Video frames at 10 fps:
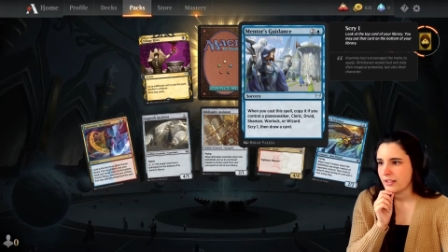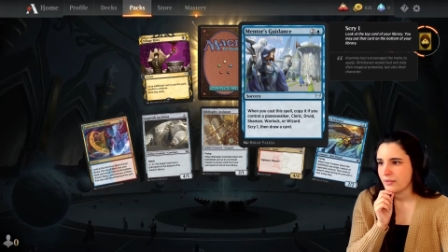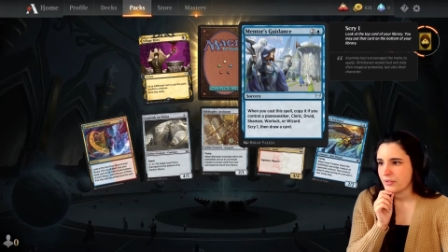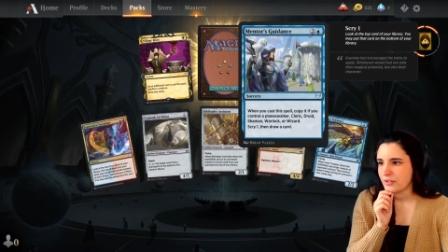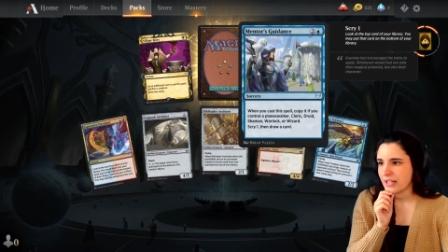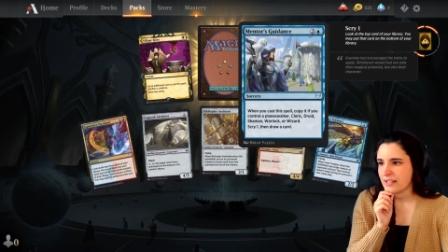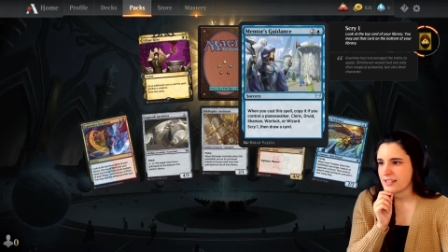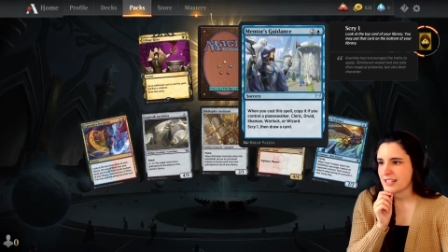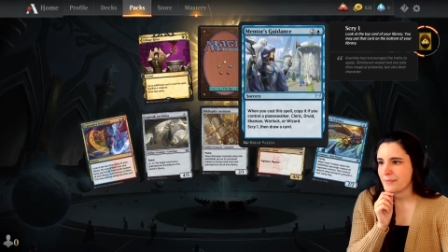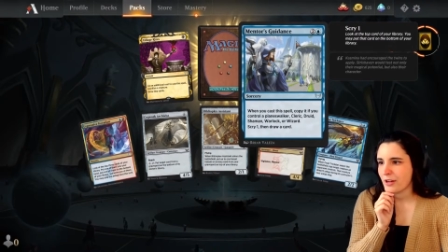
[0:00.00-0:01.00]
When you cast
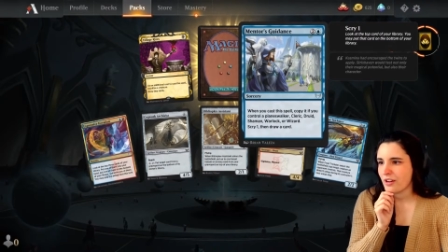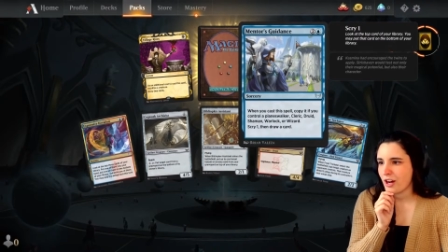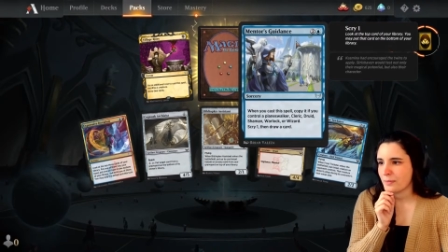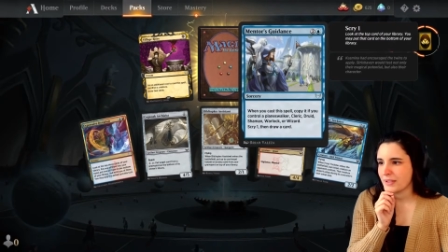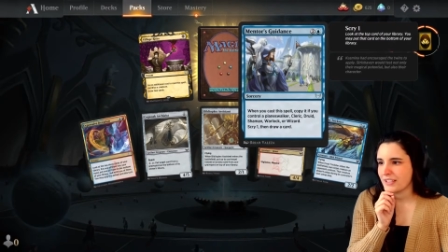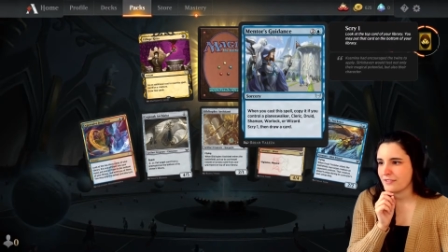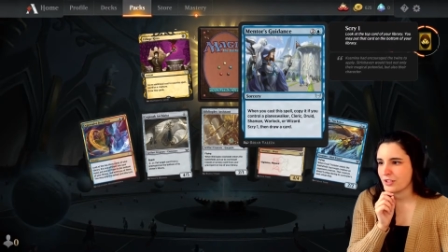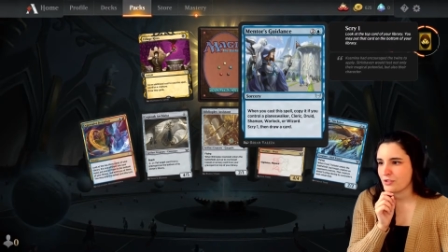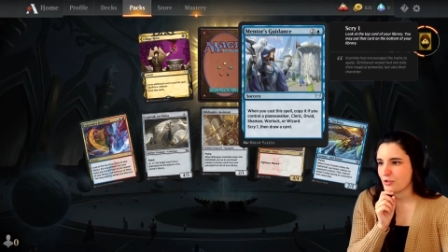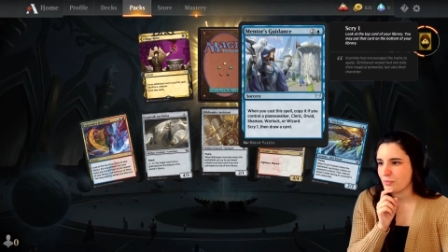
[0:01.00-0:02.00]
the spell, copy it if you
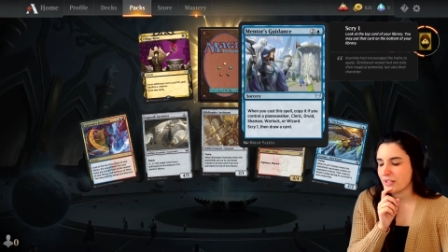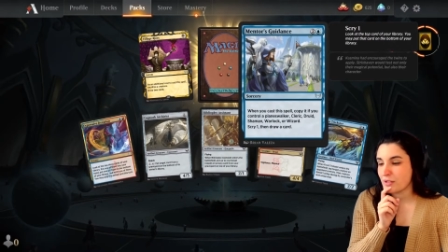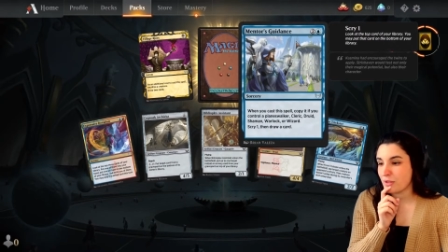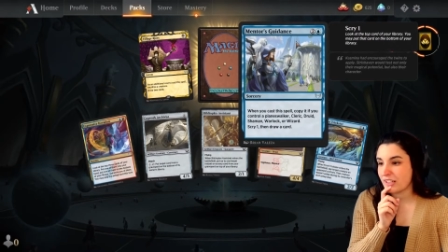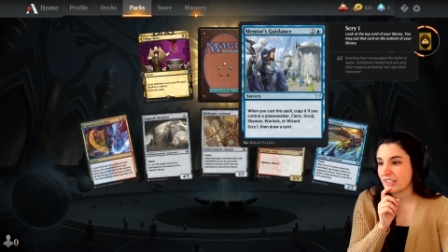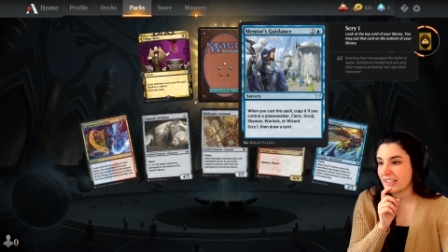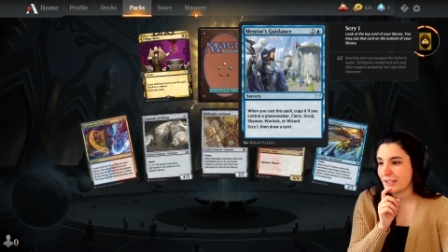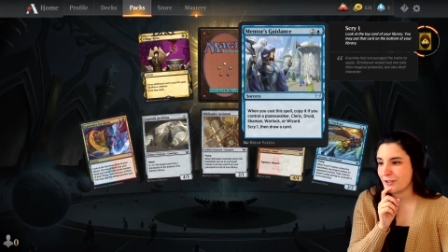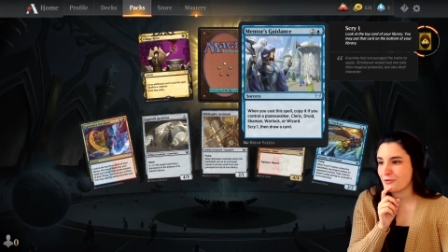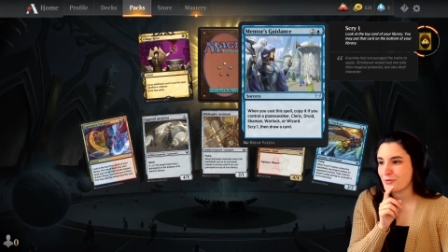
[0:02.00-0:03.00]
control Planeswalker,
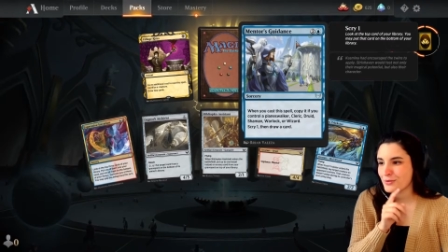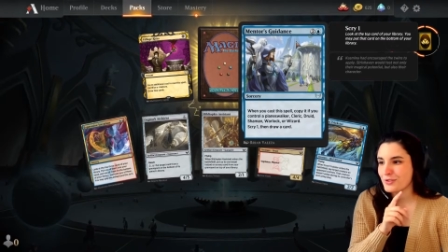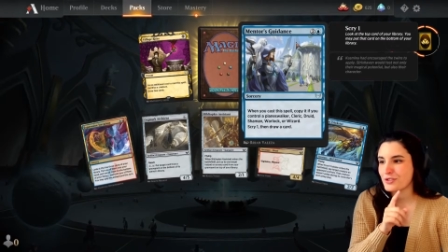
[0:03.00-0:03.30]
Cleric, Druid,